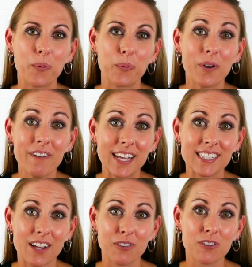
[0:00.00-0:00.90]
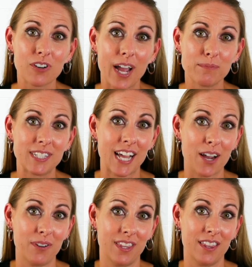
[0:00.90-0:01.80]
We've had several crabs
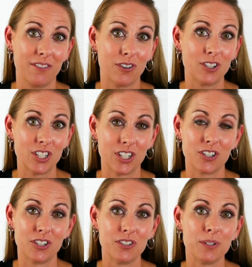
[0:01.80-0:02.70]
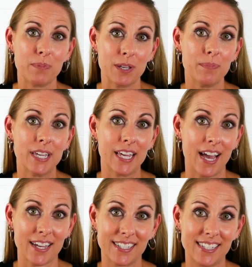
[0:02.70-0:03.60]
die within the first year due to
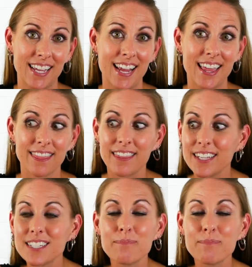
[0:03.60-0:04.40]
PPS. This